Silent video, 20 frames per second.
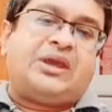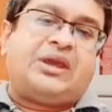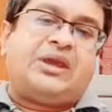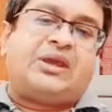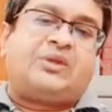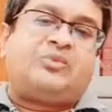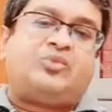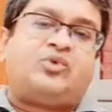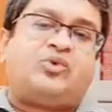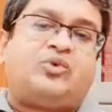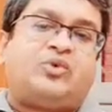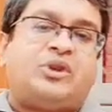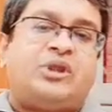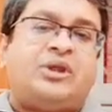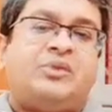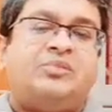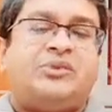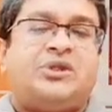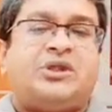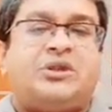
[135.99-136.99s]
had
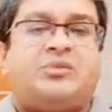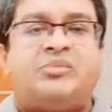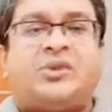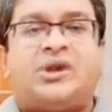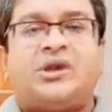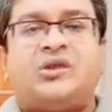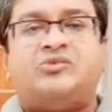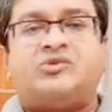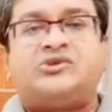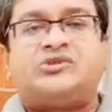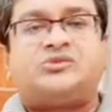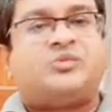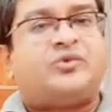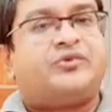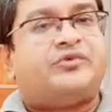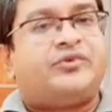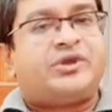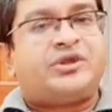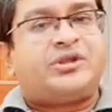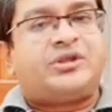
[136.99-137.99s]
proclaimed that man was
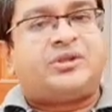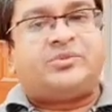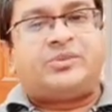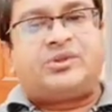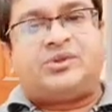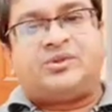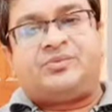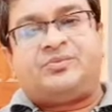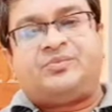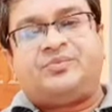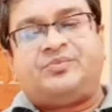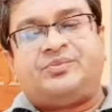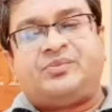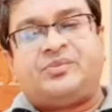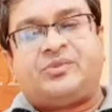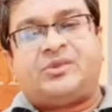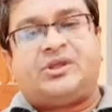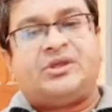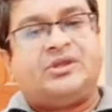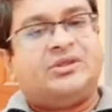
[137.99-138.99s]
perfectible.
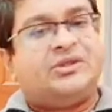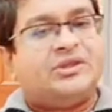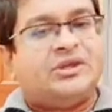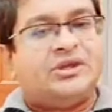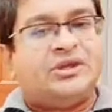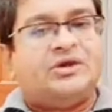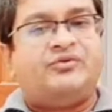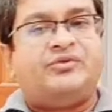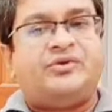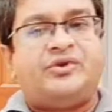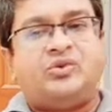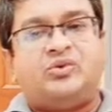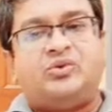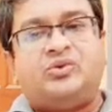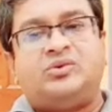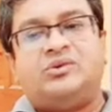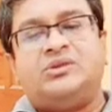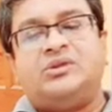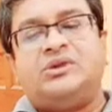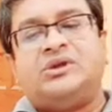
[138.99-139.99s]
In their
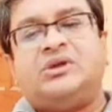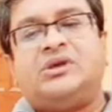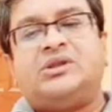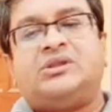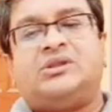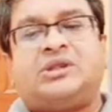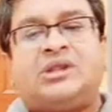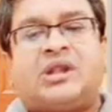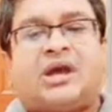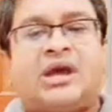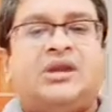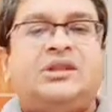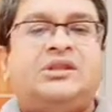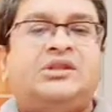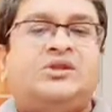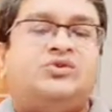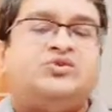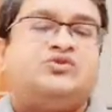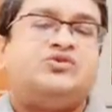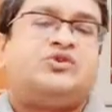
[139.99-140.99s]
view, the
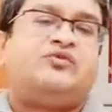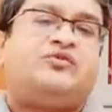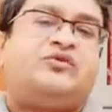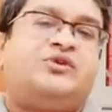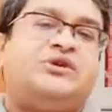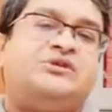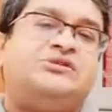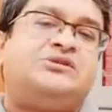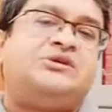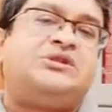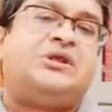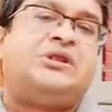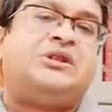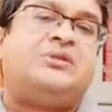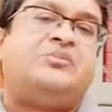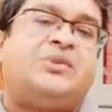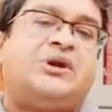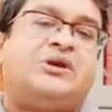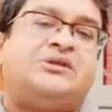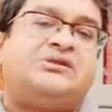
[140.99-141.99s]
right use of reason
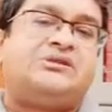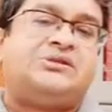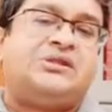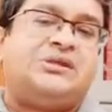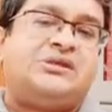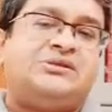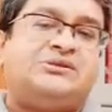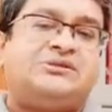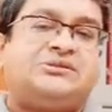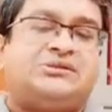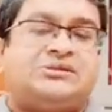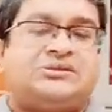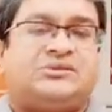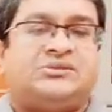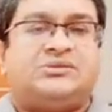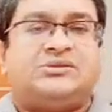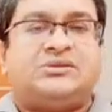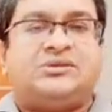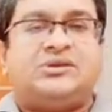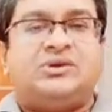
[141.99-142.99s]
and imagination
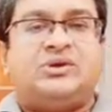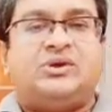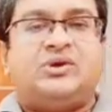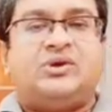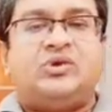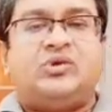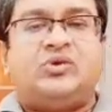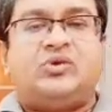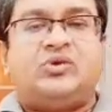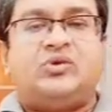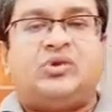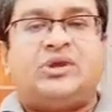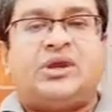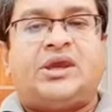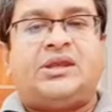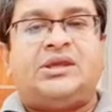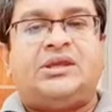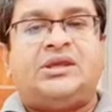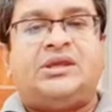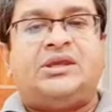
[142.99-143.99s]
could
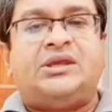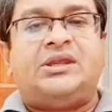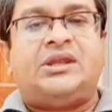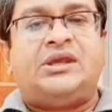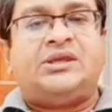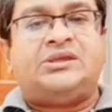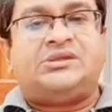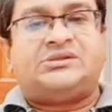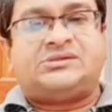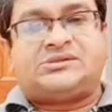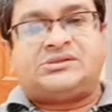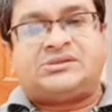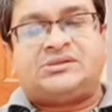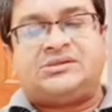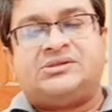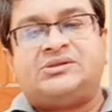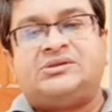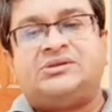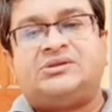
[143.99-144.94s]
annihilate